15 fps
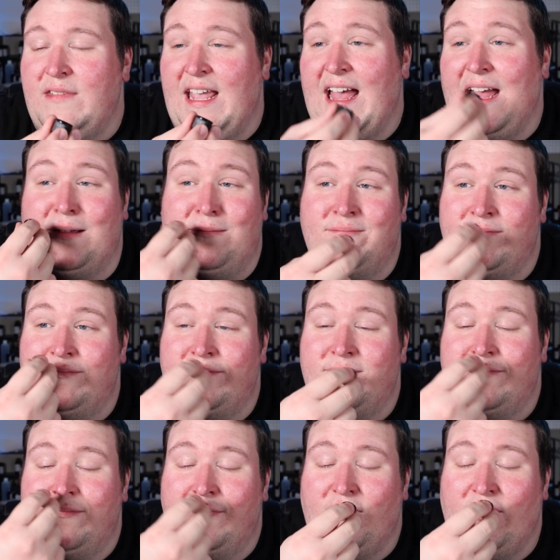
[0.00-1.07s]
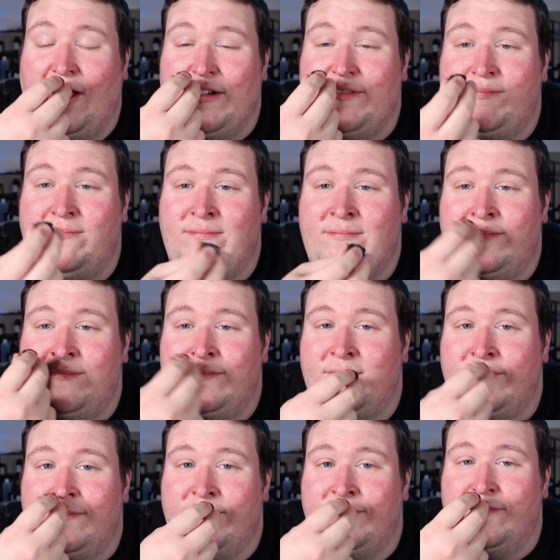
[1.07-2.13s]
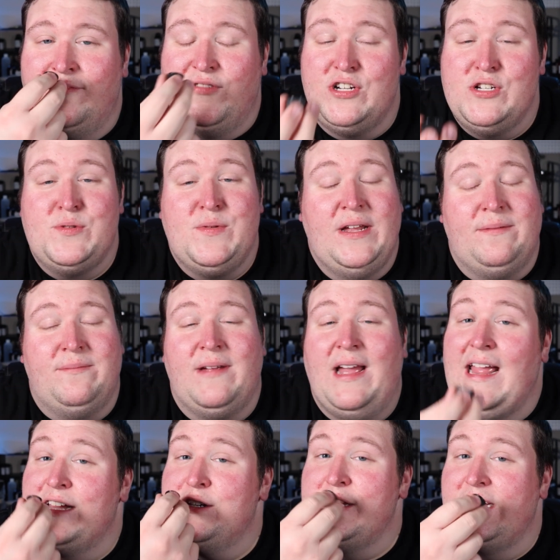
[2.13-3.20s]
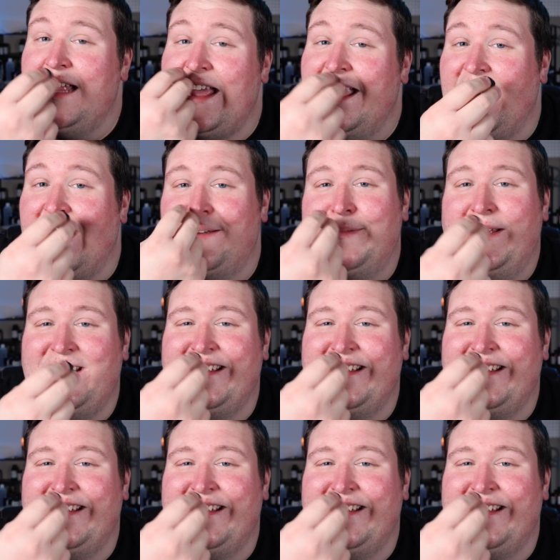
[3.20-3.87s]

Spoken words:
Yeah, so first one, I actually like it.